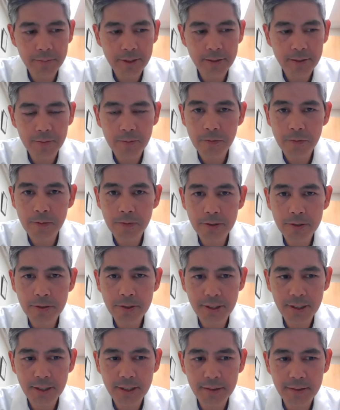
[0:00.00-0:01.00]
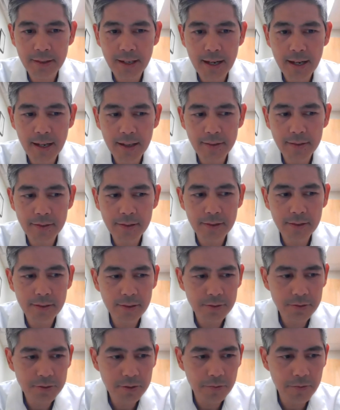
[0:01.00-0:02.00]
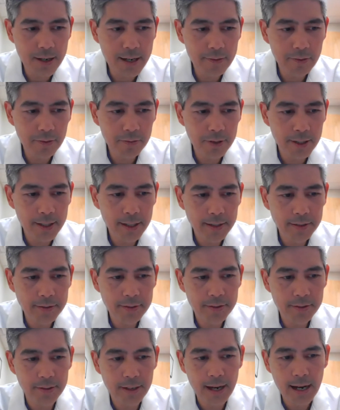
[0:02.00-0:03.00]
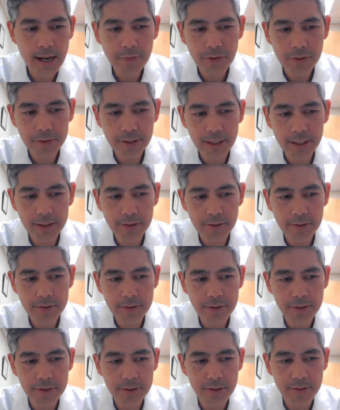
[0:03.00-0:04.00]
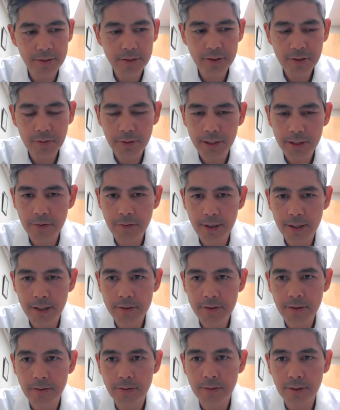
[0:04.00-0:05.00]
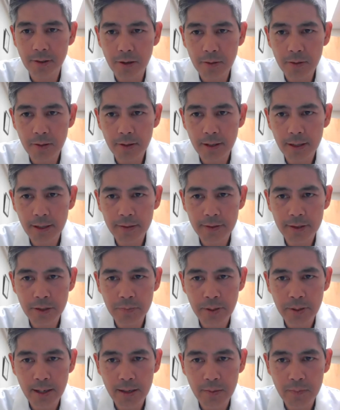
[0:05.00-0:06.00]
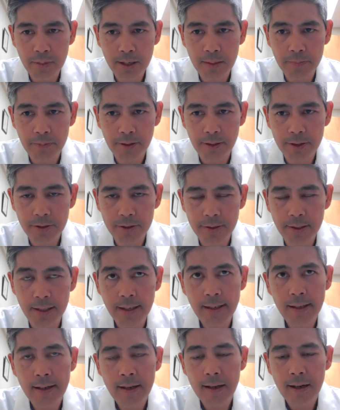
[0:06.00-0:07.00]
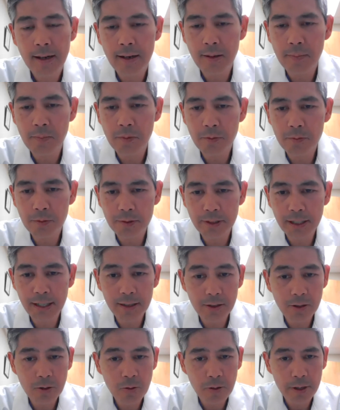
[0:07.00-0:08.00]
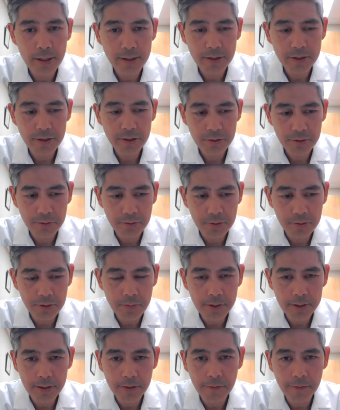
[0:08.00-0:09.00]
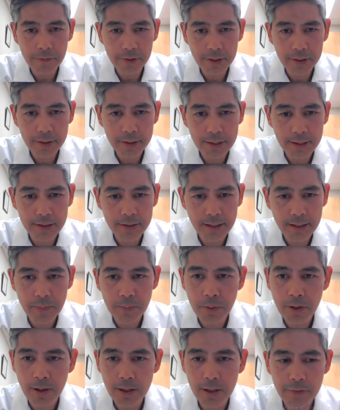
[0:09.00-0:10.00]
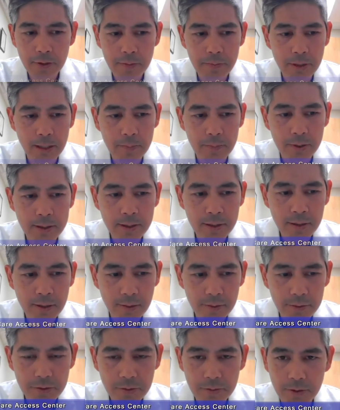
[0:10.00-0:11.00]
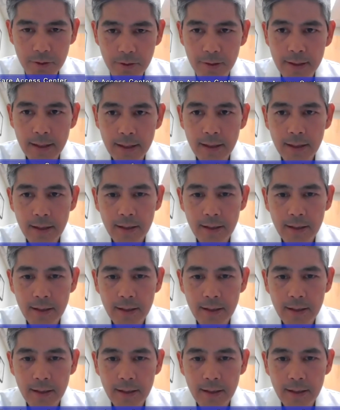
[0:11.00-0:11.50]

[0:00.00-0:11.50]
I mean, we're seeing that survival rates after diagnosis and the screening rates are lower in Hispanic population. Um, we're not quite sure, but the feeling is that part of it may be cultural.